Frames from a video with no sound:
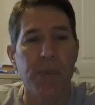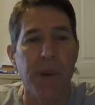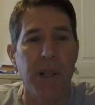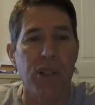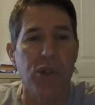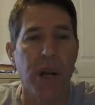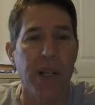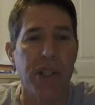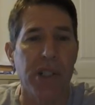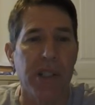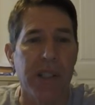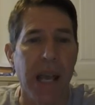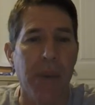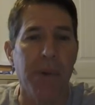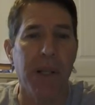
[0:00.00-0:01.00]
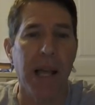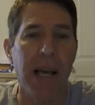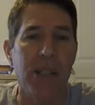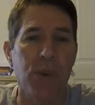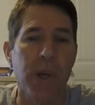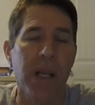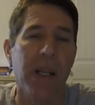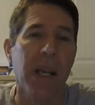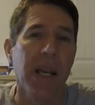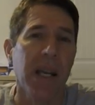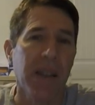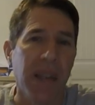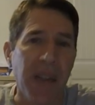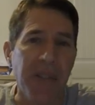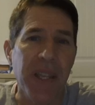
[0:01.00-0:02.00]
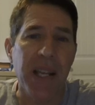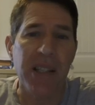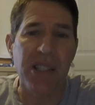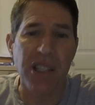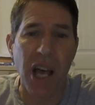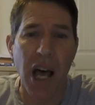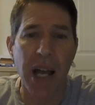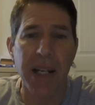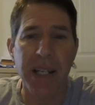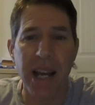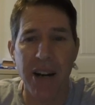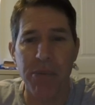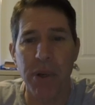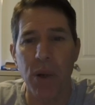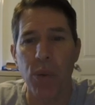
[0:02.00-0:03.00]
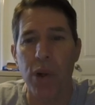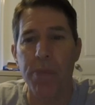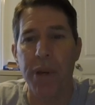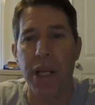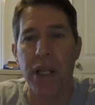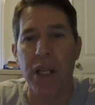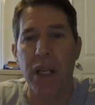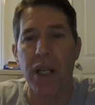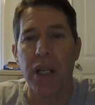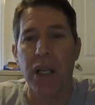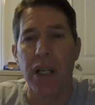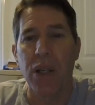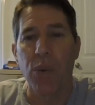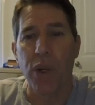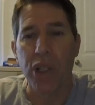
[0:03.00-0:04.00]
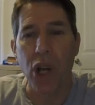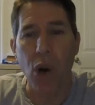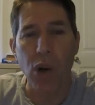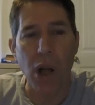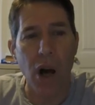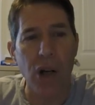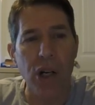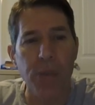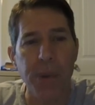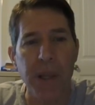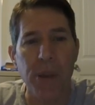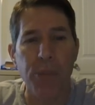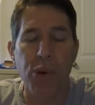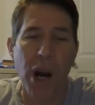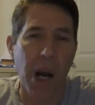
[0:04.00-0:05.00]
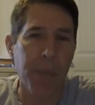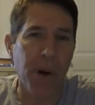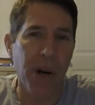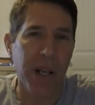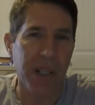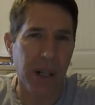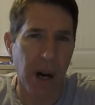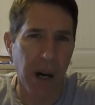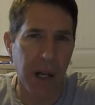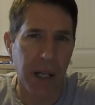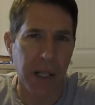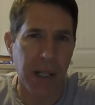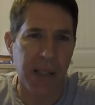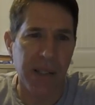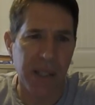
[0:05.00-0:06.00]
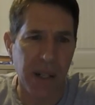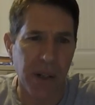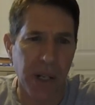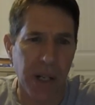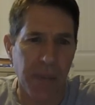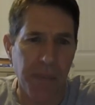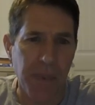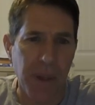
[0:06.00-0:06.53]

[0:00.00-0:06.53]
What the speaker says: administration statement last week that the Assad government would no longer be the primary target in Syria.